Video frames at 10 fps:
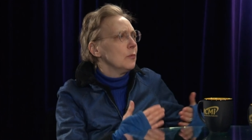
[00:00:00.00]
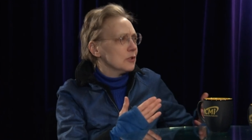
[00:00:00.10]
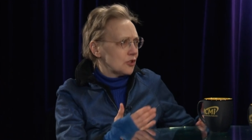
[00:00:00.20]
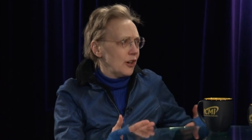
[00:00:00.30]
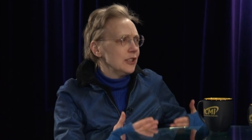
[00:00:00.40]
we
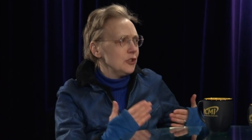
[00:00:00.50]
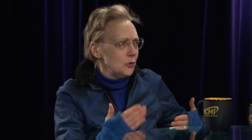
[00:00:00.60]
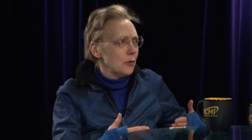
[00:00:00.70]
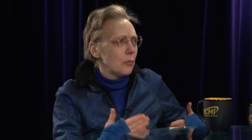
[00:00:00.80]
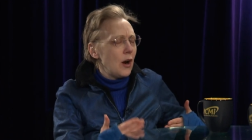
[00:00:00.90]
were starting to
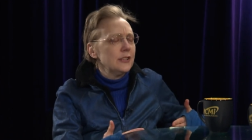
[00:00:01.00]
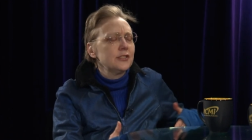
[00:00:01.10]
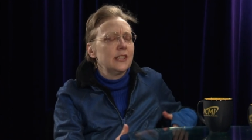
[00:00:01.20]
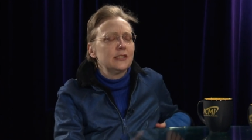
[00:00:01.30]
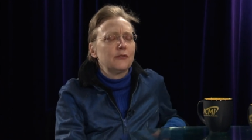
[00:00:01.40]
do the
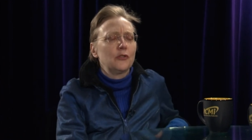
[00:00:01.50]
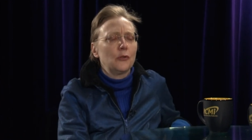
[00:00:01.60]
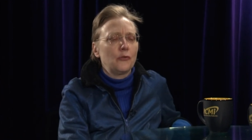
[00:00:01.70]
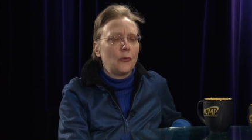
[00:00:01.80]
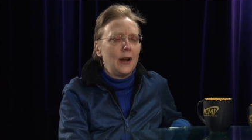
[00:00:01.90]
process
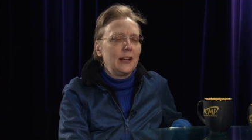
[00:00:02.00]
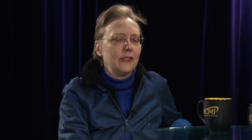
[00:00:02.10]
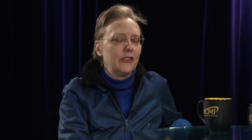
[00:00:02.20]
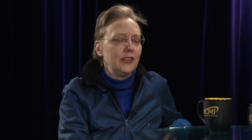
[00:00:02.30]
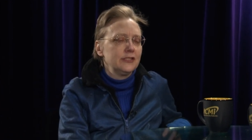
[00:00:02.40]
for, for
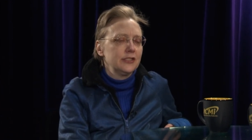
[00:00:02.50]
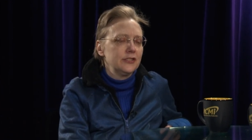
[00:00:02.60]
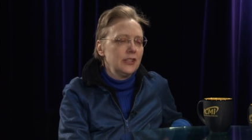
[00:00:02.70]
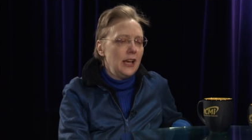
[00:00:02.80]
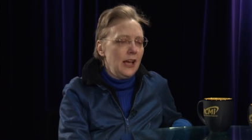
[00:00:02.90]
writing the
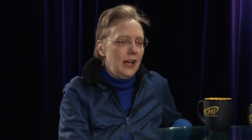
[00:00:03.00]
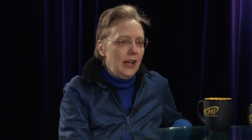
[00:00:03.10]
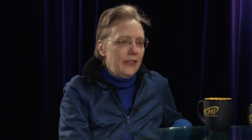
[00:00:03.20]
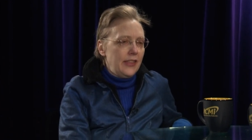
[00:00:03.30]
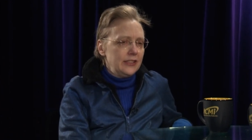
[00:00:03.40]
thesis,
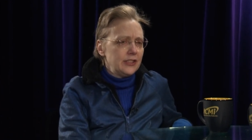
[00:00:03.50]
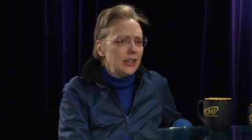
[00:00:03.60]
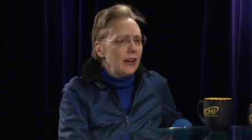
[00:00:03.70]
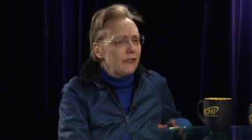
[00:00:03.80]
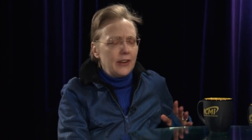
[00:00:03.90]
they said,
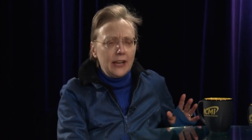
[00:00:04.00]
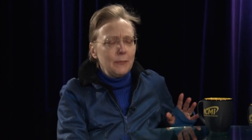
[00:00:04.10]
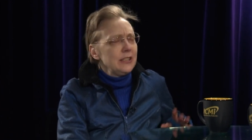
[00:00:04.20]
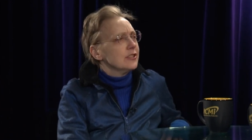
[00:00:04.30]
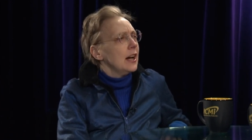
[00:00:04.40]
yeah, if
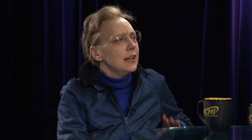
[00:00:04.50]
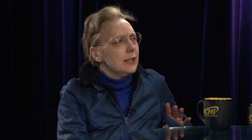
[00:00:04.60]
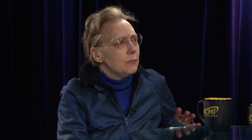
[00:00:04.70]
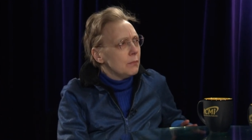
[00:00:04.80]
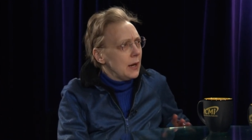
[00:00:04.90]
anybody's got
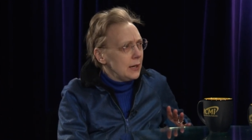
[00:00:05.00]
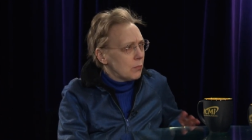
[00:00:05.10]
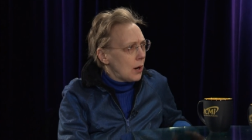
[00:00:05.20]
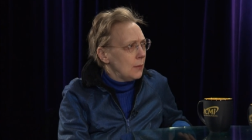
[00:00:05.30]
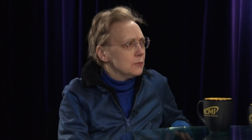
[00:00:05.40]
any any
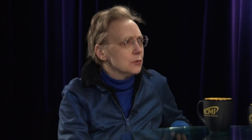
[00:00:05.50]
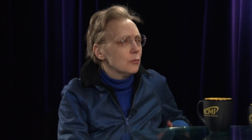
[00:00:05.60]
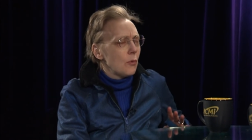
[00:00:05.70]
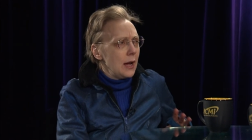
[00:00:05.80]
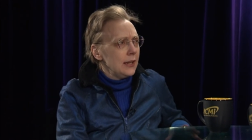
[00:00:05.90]
problems
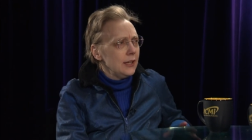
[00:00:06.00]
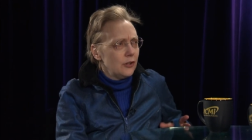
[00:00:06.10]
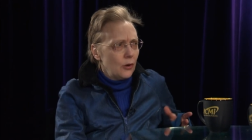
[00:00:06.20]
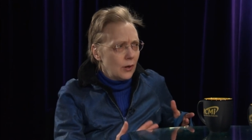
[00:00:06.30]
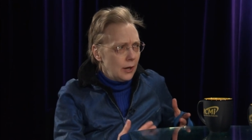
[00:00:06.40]
with writing,
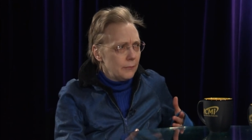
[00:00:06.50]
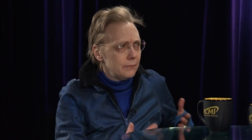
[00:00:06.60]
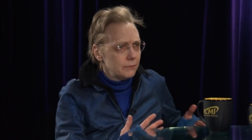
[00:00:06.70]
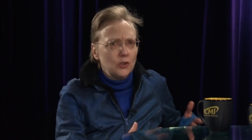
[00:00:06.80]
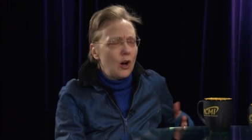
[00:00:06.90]
you know,
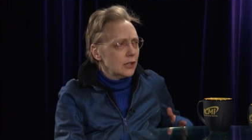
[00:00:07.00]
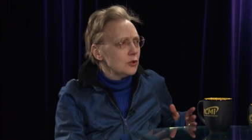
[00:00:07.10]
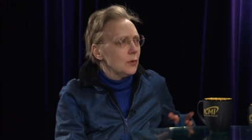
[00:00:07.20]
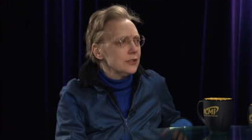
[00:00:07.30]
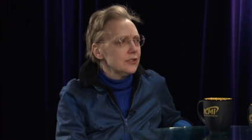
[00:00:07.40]
come talk
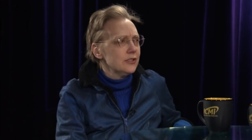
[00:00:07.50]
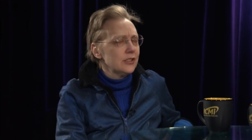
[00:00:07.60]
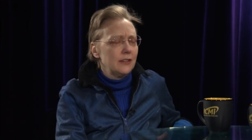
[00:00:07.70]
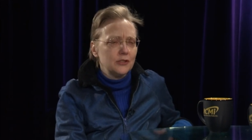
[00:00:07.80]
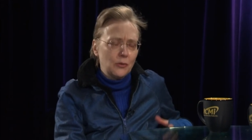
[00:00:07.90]
to us and
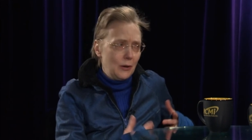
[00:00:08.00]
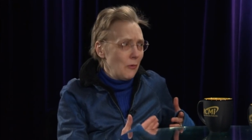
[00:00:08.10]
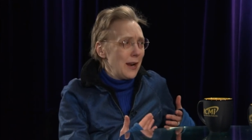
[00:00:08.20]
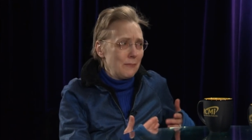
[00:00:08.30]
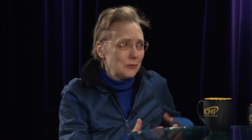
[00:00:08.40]
stuff. So I
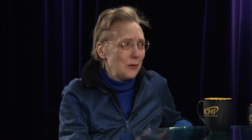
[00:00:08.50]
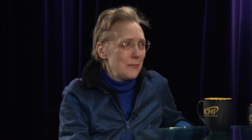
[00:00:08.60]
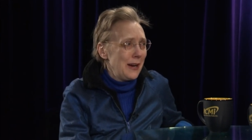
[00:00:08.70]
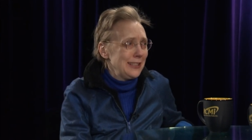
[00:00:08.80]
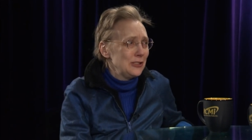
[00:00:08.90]
went up to one
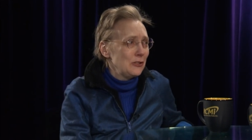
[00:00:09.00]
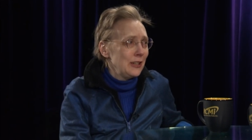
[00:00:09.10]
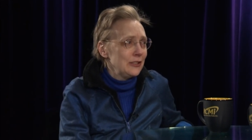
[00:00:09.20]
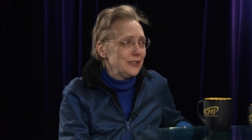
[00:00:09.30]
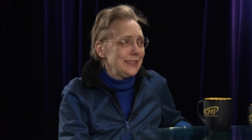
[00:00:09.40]
of my
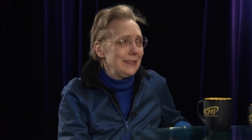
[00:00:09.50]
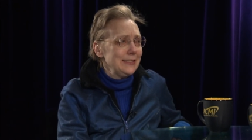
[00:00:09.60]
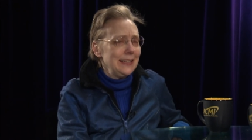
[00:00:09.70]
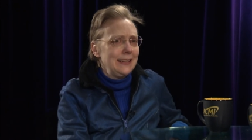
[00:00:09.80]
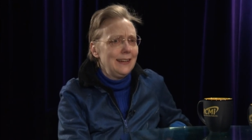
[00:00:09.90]
instructors and I
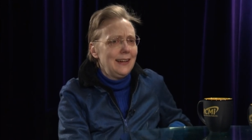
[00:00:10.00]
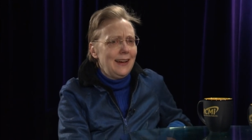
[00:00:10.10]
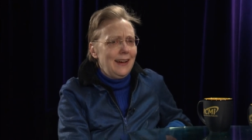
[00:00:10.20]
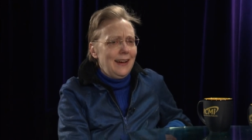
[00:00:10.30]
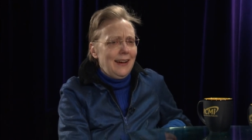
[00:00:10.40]
was like,
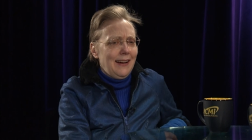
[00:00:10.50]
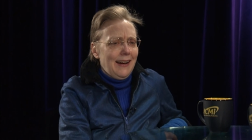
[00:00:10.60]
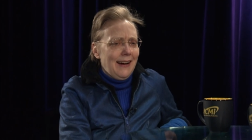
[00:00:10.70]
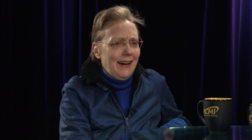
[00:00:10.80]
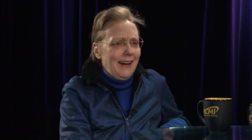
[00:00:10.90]

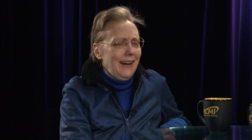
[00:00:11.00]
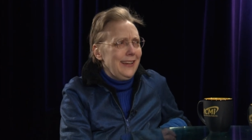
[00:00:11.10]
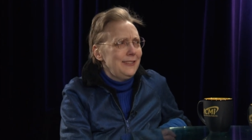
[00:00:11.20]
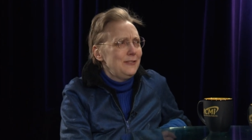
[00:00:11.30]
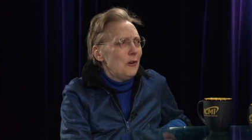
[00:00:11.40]

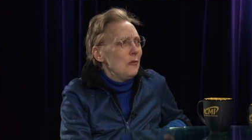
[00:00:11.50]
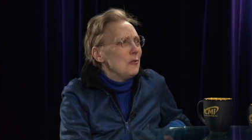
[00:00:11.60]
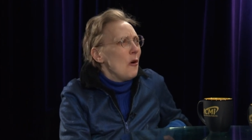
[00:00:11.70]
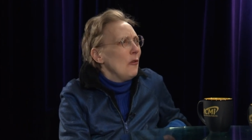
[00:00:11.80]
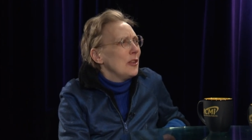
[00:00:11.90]
I don't
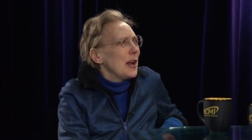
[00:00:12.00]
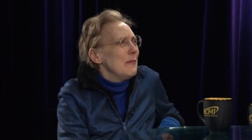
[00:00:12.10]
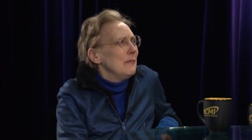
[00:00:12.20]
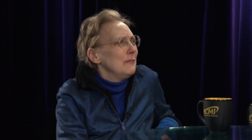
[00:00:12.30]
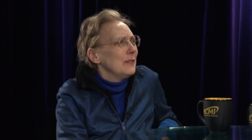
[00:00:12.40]
know that
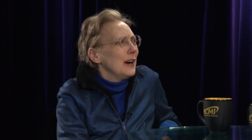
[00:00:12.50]
I'm